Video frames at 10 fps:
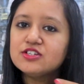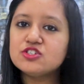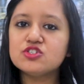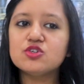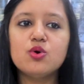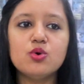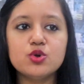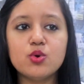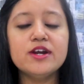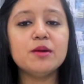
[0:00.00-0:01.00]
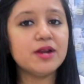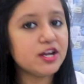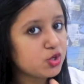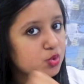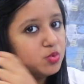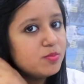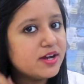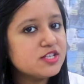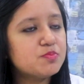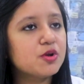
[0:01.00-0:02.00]
So don't apply too
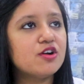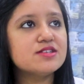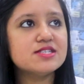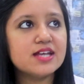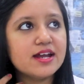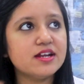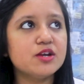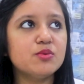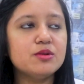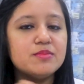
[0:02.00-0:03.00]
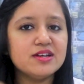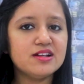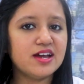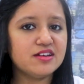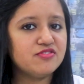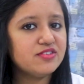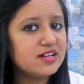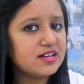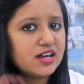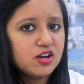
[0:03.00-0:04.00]
much, because then it will be like
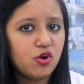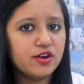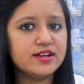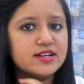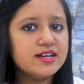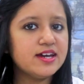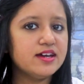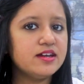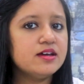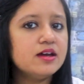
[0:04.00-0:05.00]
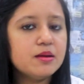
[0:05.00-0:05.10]
feeling like oily hair.